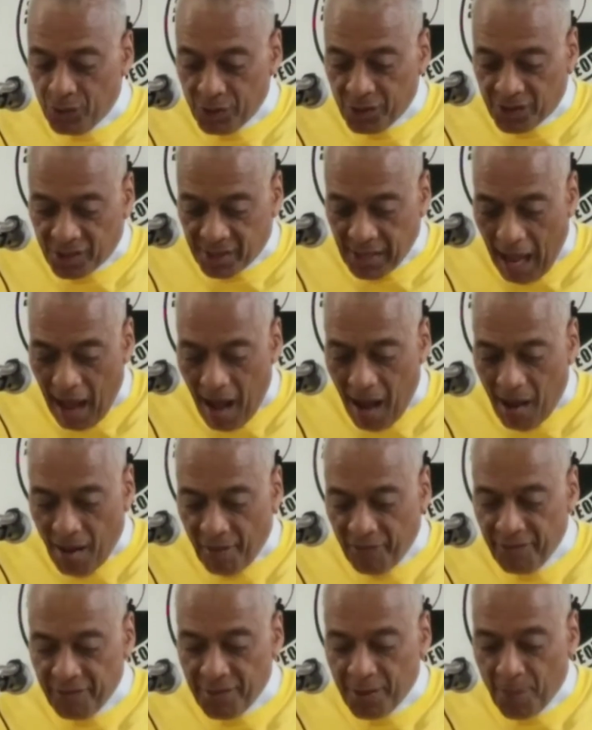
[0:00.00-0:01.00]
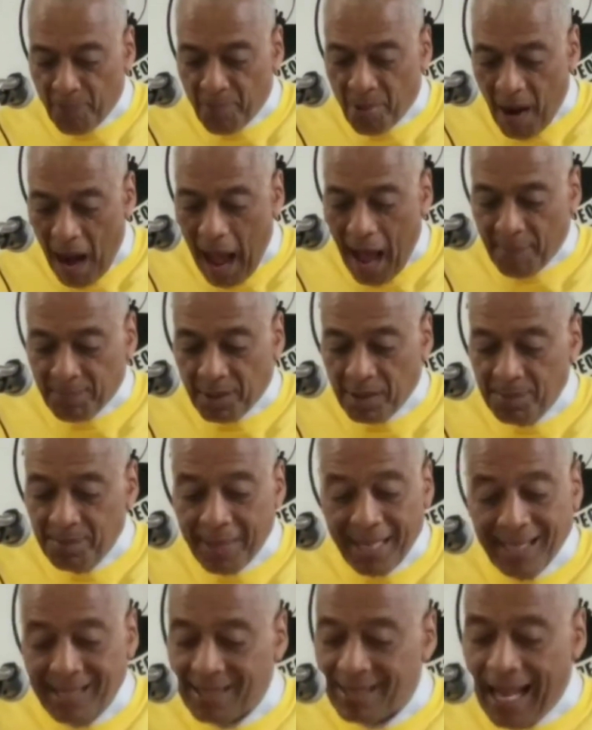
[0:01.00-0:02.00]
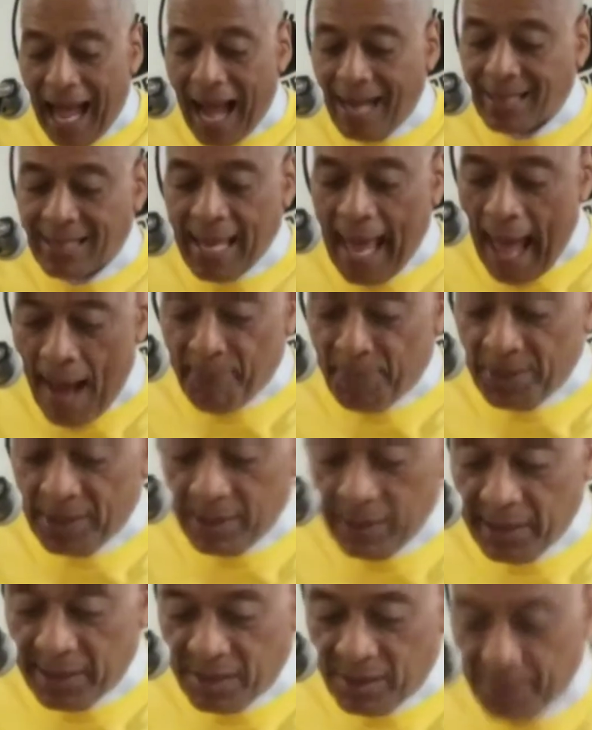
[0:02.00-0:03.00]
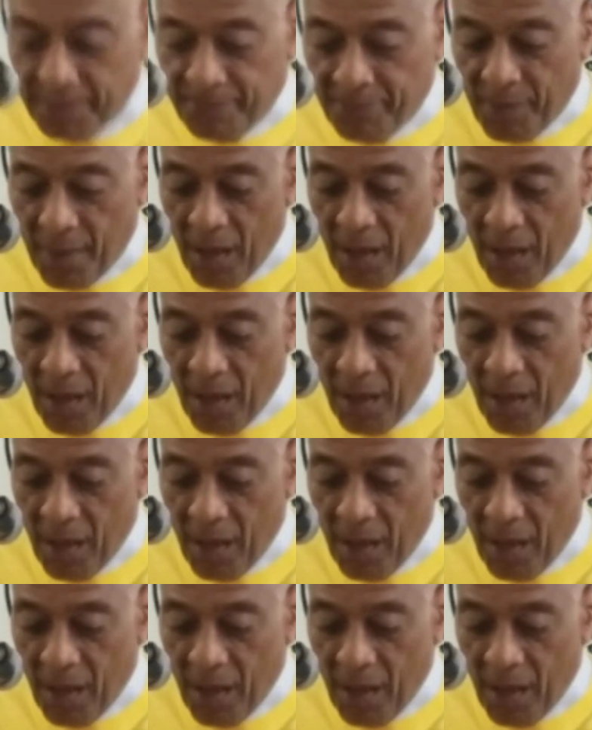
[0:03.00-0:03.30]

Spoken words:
to solve the problem is not capitalism.